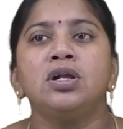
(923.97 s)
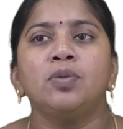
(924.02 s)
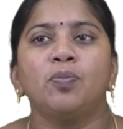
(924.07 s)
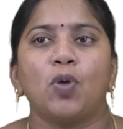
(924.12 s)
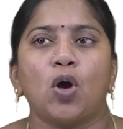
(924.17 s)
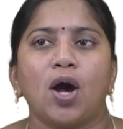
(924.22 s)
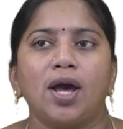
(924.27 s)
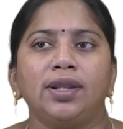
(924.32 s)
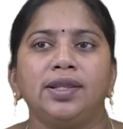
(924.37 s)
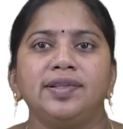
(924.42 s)

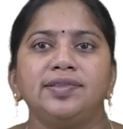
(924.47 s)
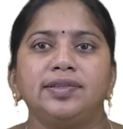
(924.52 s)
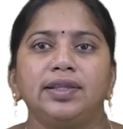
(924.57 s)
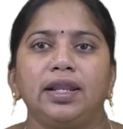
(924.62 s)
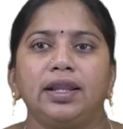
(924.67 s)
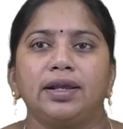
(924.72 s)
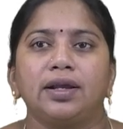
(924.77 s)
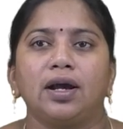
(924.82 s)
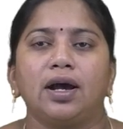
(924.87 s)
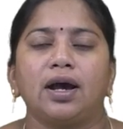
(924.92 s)

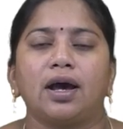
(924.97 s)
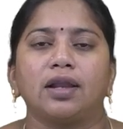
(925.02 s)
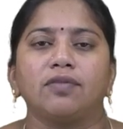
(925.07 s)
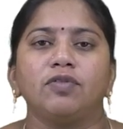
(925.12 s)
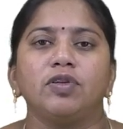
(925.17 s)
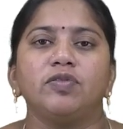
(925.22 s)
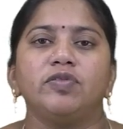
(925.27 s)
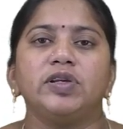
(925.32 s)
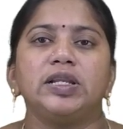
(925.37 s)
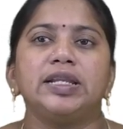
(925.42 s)
polysilicon,
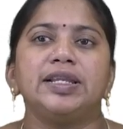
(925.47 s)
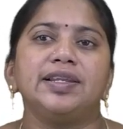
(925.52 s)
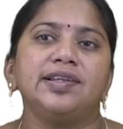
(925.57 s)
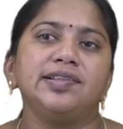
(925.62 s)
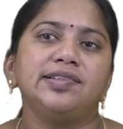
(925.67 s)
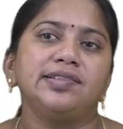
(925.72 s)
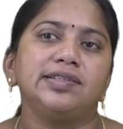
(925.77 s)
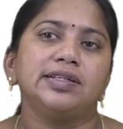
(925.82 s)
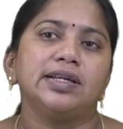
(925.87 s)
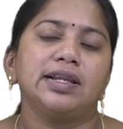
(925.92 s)
we will
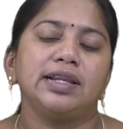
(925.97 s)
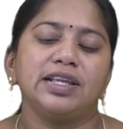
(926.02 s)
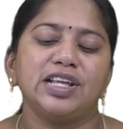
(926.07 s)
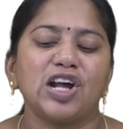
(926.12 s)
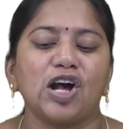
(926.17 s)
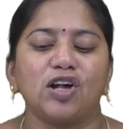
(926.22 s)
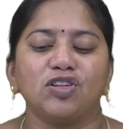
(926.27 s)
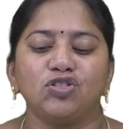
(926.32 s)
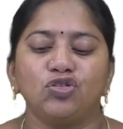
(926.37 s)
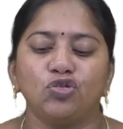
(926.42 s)
initially
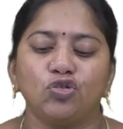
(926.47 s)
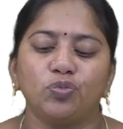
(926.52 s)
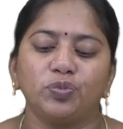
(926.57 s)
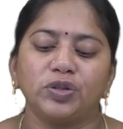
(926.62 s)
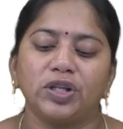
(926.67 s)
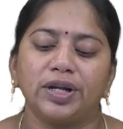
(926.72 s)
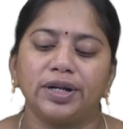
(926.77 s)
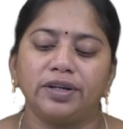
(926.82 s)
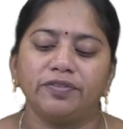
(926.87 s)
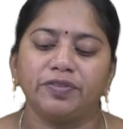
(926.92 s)
assume
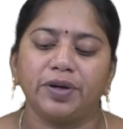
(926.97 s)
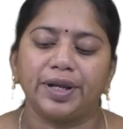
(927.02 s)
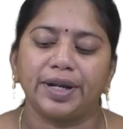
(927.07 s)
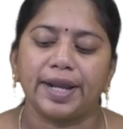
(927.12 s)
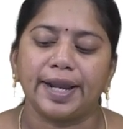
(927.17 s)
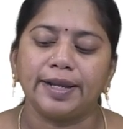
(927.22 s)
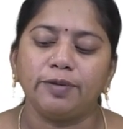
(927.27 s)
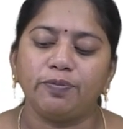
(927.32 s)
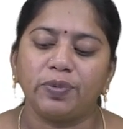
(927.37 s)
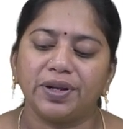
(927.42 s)
that for N